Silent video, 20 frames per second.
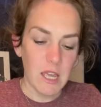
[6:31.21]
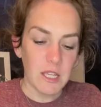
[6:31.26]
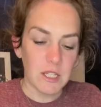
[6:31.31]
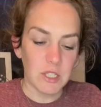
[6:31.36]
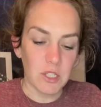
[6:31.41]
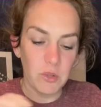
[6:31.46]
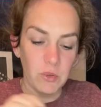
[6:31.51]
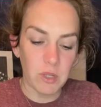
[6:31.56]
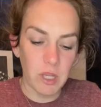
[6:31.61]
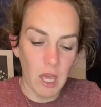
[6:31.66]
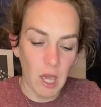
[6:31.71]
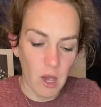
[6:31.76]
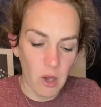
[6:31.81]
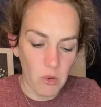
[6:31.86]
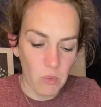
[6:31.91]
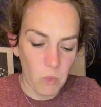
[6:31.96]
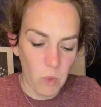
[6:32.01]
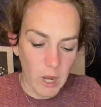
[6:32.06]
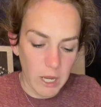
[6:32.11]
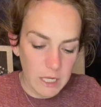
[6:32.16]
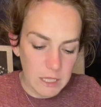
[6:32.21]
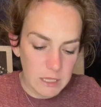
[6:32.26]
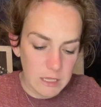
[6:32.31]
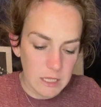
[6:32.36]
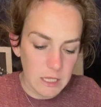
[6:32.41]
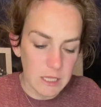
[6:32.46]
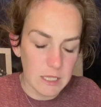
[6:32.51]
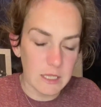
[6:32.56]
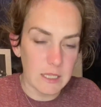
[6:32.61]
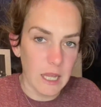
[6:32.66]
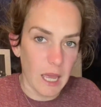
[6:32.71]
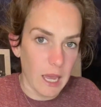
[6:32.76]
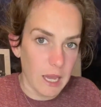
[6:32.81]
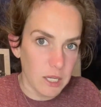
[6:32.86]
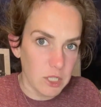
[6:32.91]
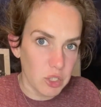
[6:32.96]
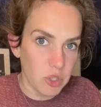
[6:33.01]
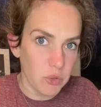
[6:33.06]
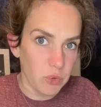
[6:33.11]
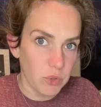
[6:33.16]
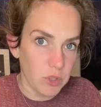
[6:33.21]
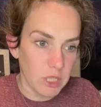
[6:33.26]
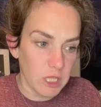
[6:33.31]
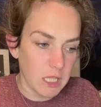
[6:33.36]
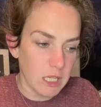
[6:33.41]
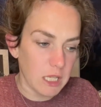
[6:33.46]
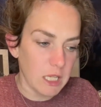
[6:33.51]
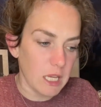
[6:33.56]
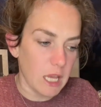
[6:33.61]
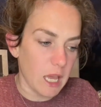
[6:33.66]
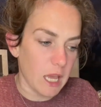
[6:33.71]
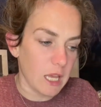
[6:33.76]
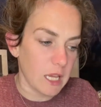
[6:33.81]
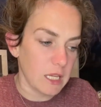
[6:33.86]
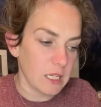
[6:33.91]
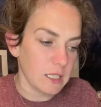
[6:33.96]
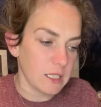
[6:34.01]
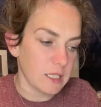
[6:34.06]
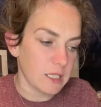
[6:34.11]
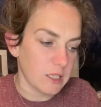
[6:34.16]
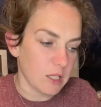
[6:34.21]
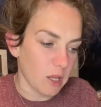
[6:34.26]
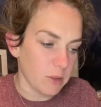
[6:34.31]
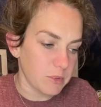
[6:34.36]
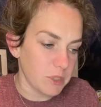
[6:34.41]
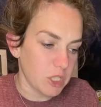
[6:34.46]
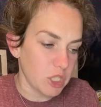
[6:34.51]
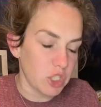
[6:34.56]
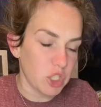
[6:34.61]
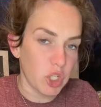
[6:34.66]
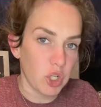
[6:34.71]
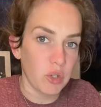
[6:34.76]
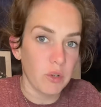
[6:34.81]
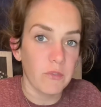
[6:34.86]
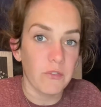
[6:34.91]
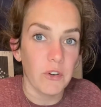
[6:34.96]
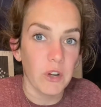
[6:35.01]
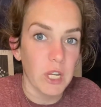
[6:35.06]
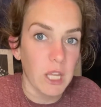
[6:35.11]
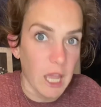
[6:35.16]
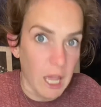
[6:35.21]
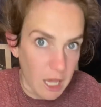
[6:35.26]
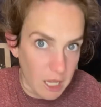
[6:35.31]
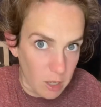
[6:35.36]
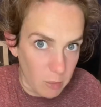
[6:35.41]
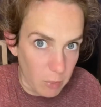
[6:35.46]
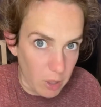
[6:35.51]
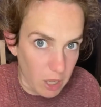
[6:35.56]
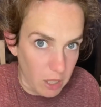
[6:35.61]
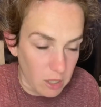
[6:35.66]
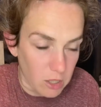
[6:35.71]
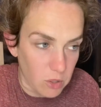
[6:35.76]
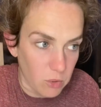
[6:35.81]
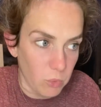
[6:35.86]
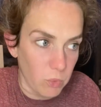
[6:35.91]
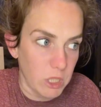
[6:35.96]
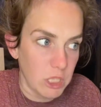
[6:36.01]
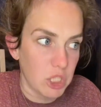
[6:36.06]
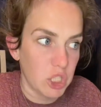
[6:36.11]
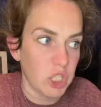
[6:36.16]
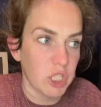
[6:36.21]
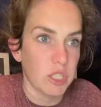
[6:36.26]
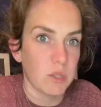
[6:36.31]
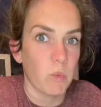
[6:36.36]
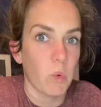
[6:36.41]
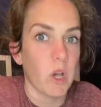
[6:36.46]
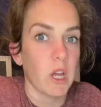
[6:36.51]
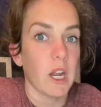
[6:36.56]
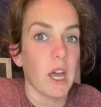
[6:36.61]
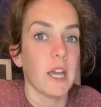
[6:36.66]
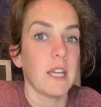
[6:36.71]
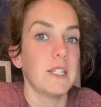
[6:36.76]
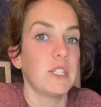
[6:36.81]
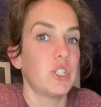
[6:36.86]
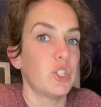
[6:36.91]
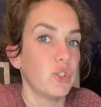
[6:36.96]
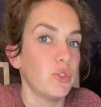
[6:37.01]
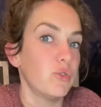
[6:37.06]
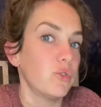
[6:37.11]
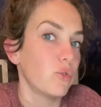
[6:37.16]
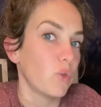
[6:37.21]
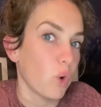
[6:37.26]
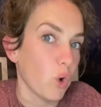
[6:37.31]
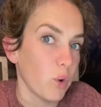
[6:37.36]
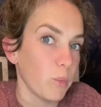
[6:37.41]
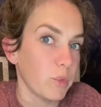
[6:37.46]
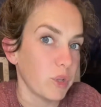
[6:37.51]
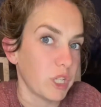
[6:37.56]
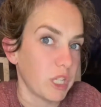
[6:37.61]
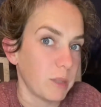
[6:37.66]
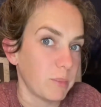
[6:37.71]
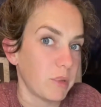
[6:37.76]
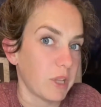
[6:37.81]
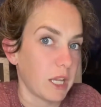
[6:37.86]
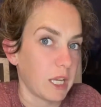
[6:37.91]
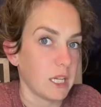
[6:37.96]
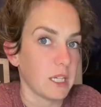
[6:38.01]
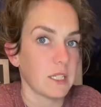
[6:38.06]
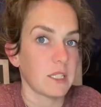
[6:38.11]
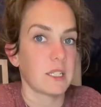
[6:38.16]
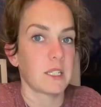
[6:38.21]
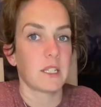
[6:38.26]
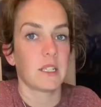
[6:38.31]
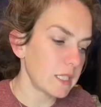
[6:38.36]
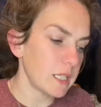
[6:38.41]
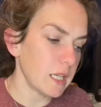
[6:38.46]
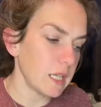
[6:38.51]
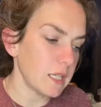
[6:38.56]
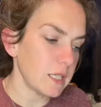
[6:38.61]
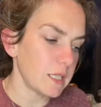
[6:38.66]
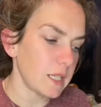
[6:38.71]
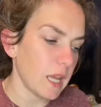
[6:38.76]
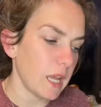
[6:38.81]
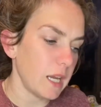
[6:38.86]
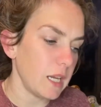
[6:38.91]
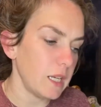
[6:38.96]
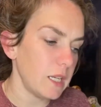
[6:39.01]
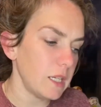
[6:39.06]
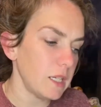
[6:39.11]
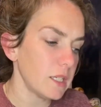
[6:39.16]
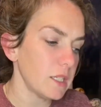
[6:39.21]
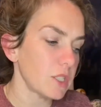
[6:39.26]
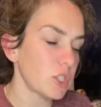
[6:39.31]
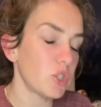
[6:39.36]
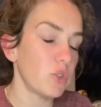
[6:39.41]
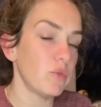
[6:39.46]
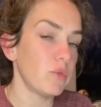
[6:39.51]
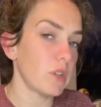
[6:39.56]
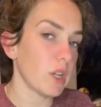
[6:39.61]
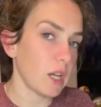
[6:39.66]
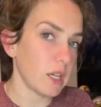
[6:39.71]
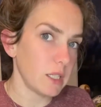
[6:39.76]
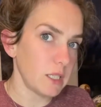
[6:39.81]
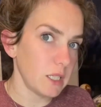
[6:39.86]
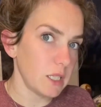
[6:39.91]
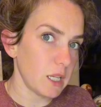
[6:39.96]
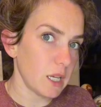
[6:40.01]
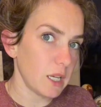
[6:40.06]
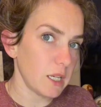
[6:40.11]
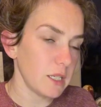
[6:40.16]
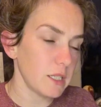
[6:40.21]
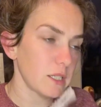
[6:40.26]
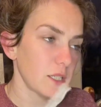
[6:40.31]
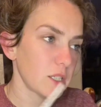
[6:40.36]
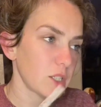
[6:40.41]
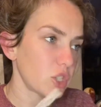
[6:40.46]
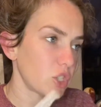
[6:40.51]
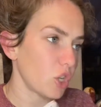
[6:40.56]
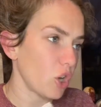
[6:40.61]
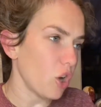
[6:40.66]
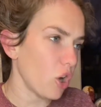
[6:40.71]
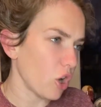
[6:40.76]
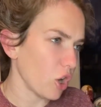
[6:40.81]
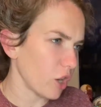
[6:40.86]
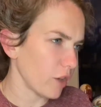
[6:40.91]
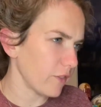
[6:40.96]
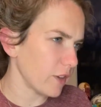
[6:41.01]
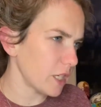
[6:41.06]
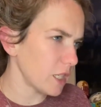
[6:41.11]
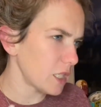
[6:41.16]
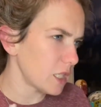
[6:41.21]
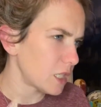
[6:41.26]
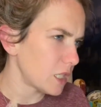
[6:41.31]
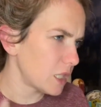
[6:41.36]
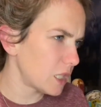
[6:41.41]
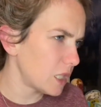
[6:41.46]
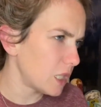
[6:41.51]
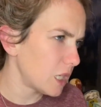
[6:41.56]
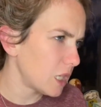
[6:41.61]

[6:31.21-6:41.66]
So Cal White is actually a substitute for Kennebec, which is what I do normally plant. It is 80 to 90 days to harvest.